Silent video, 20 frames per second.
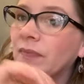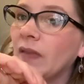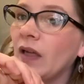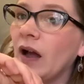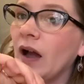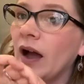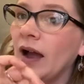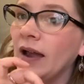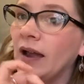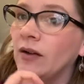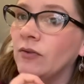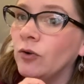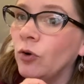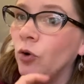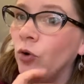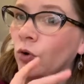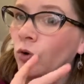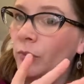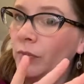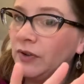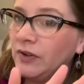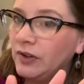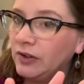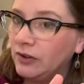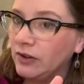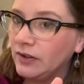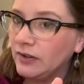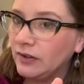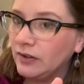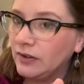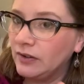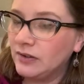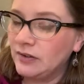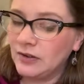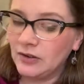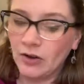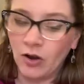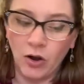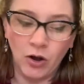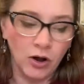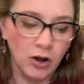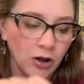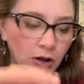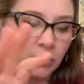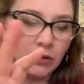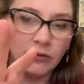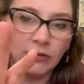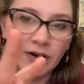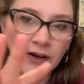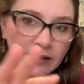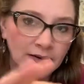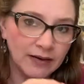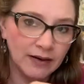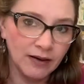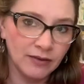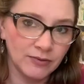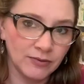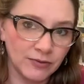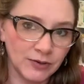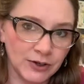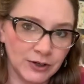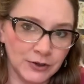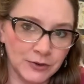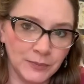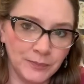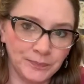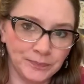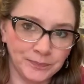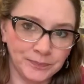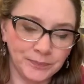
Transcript: I have a whole materials list all written down for you.